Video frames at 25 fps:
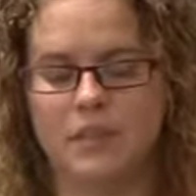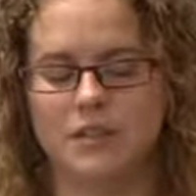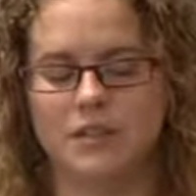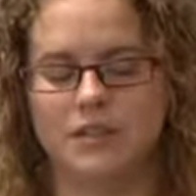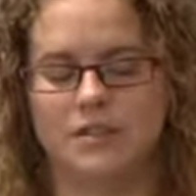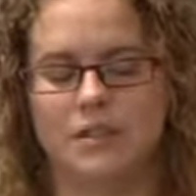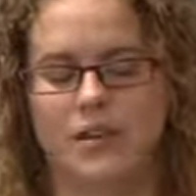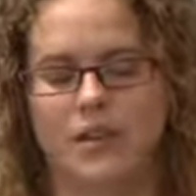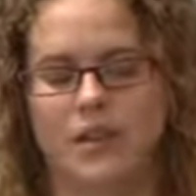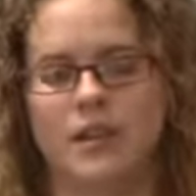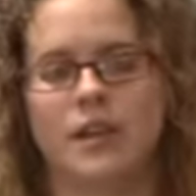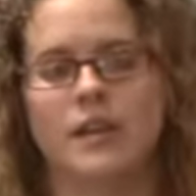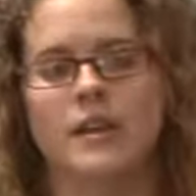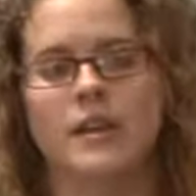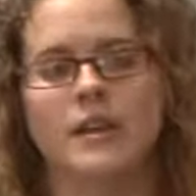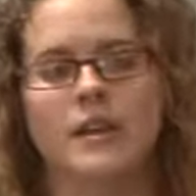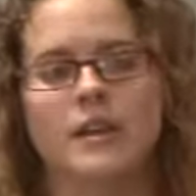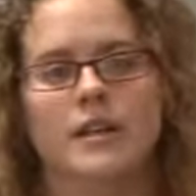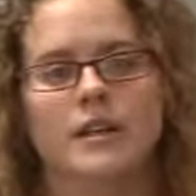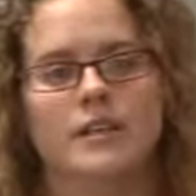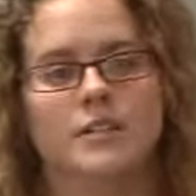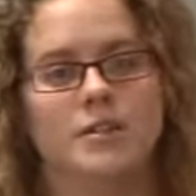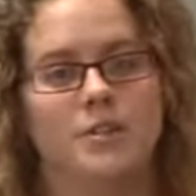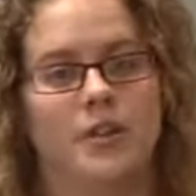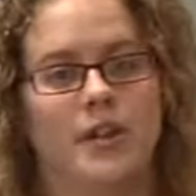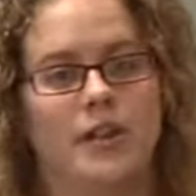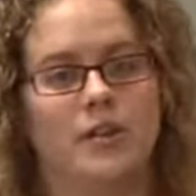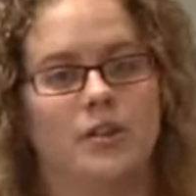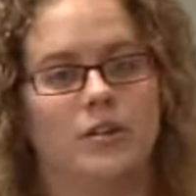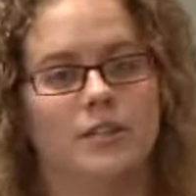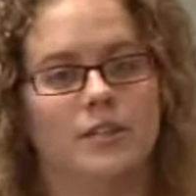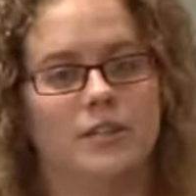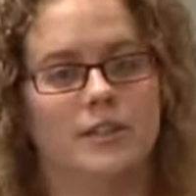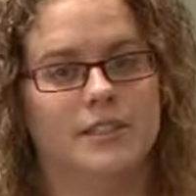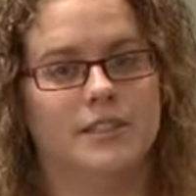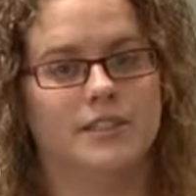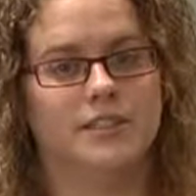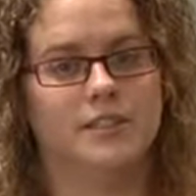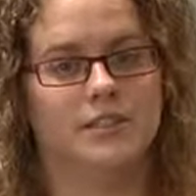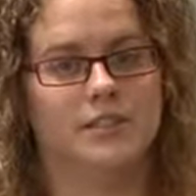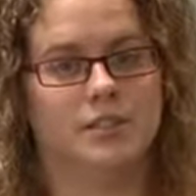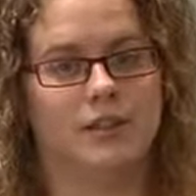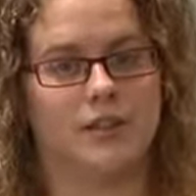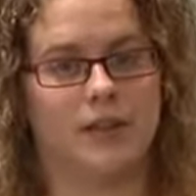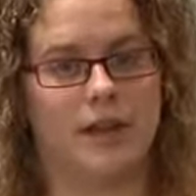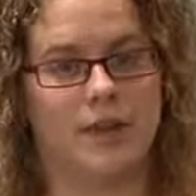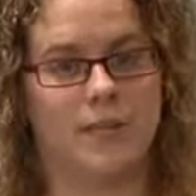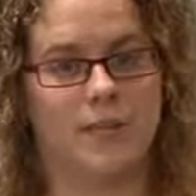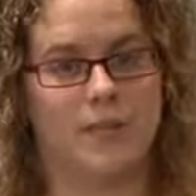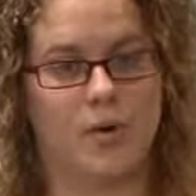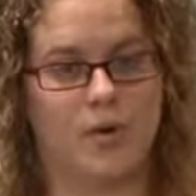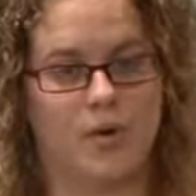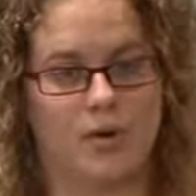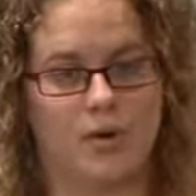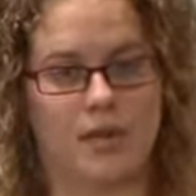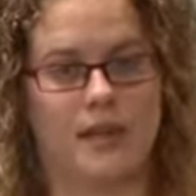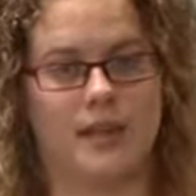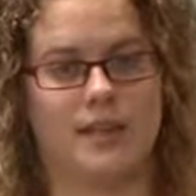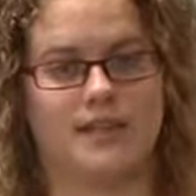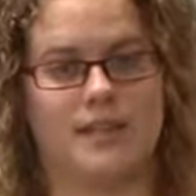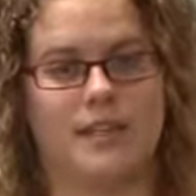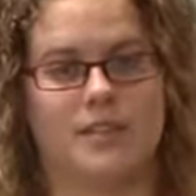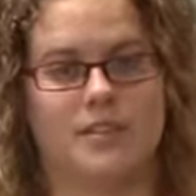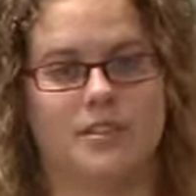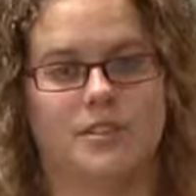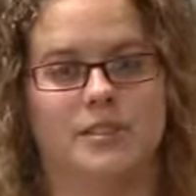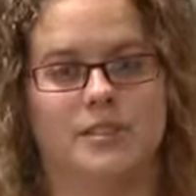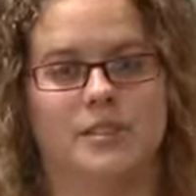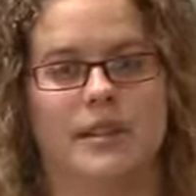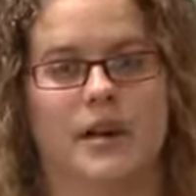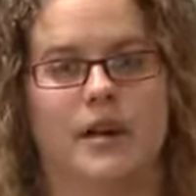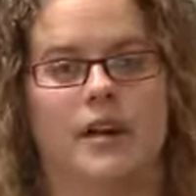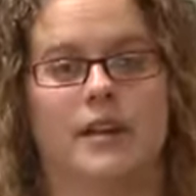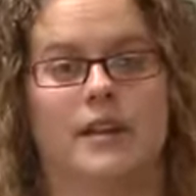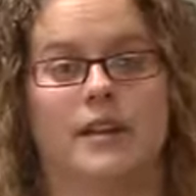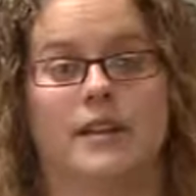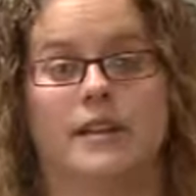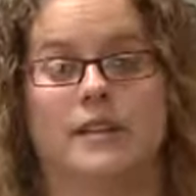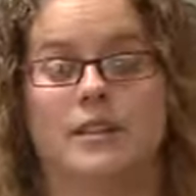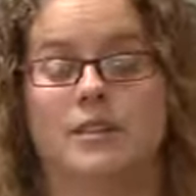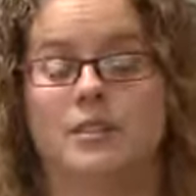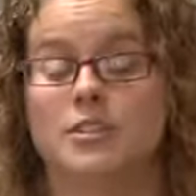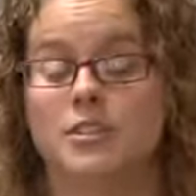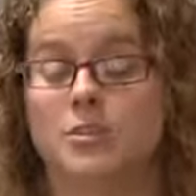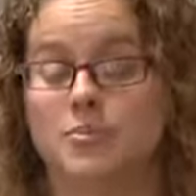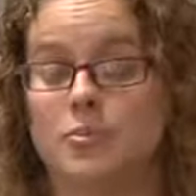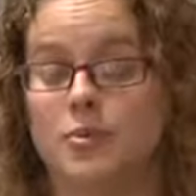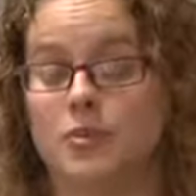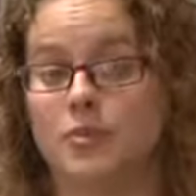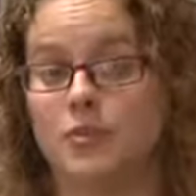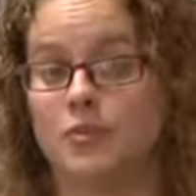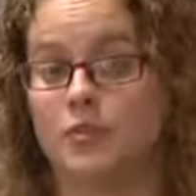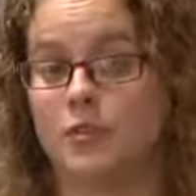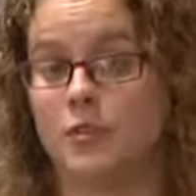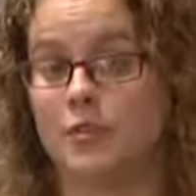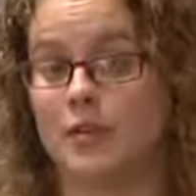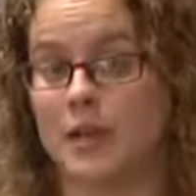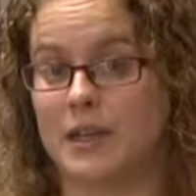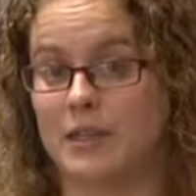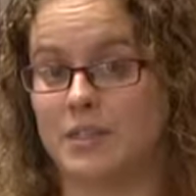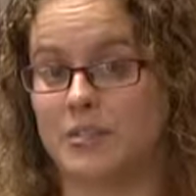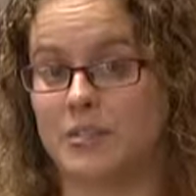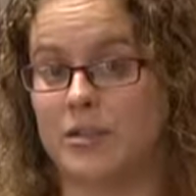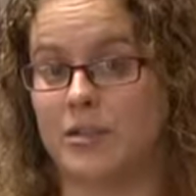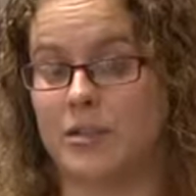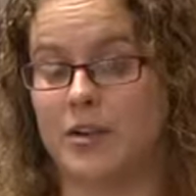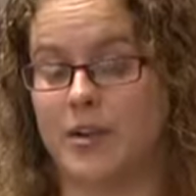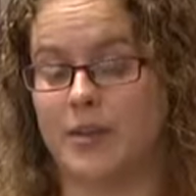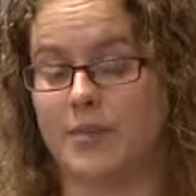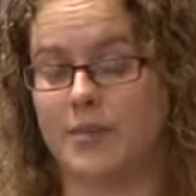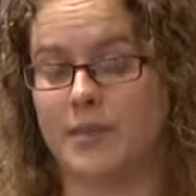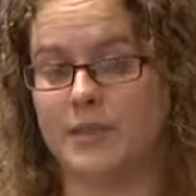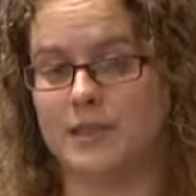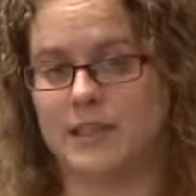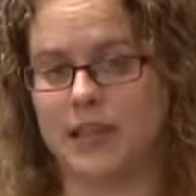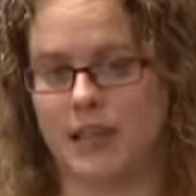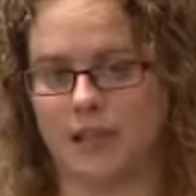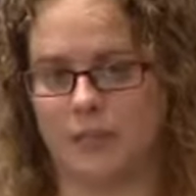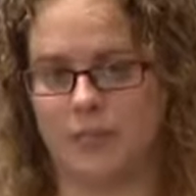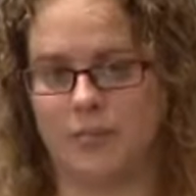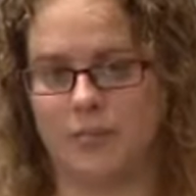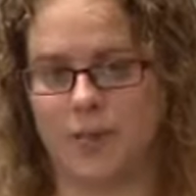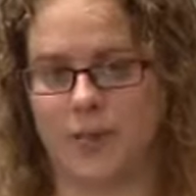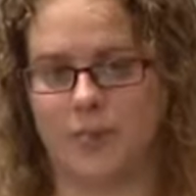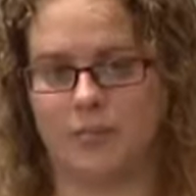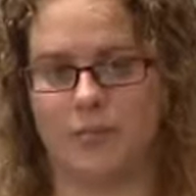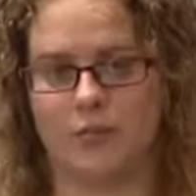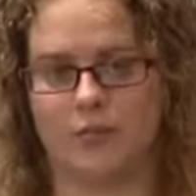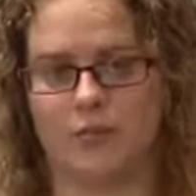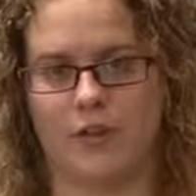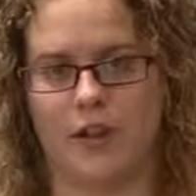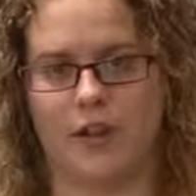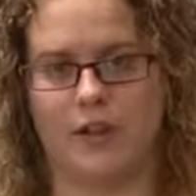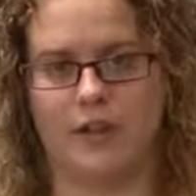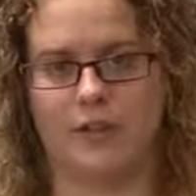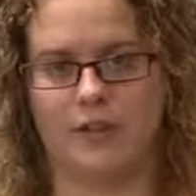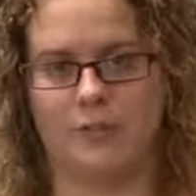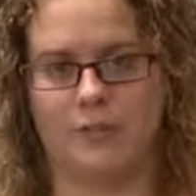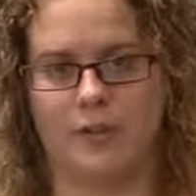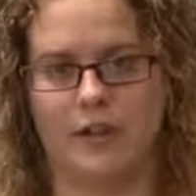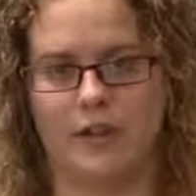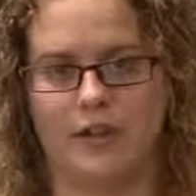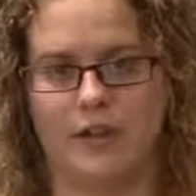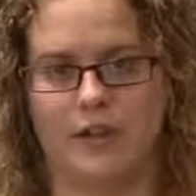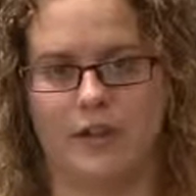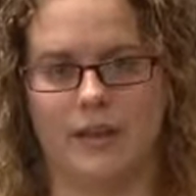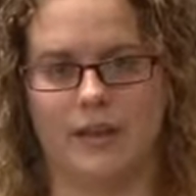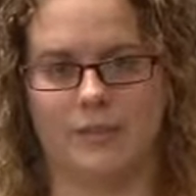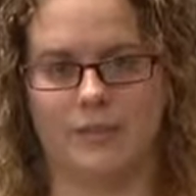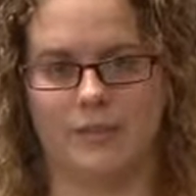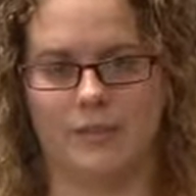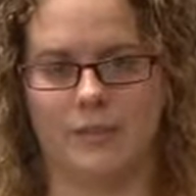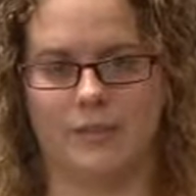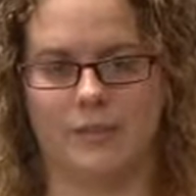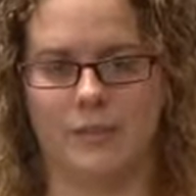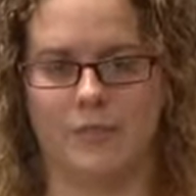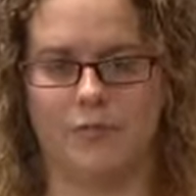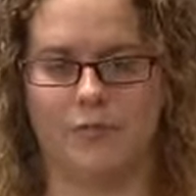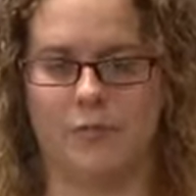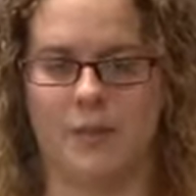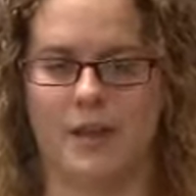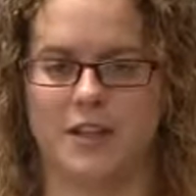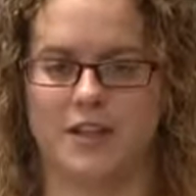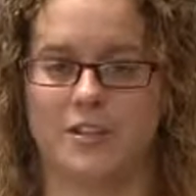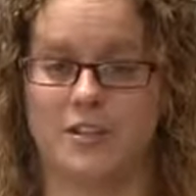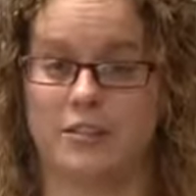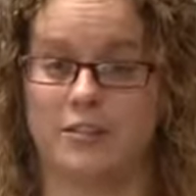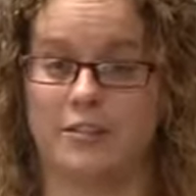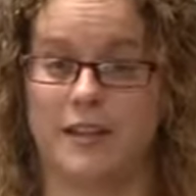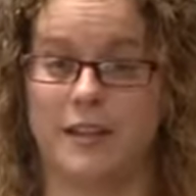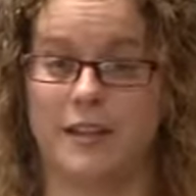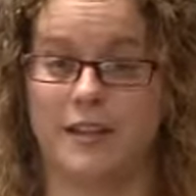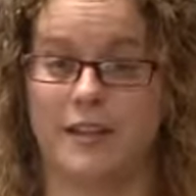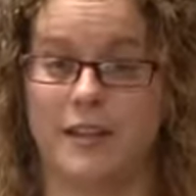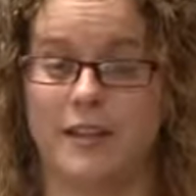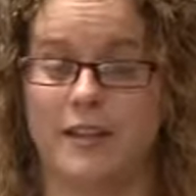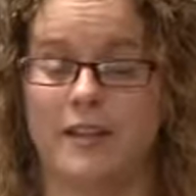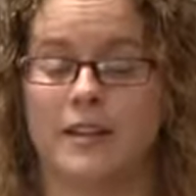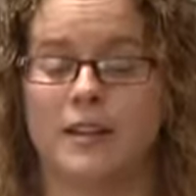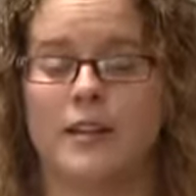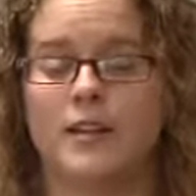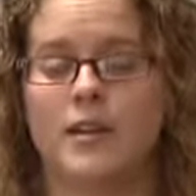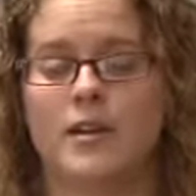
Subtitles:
So to my knowledge, organisations that are eligible for master agreements have been provided with some information around that.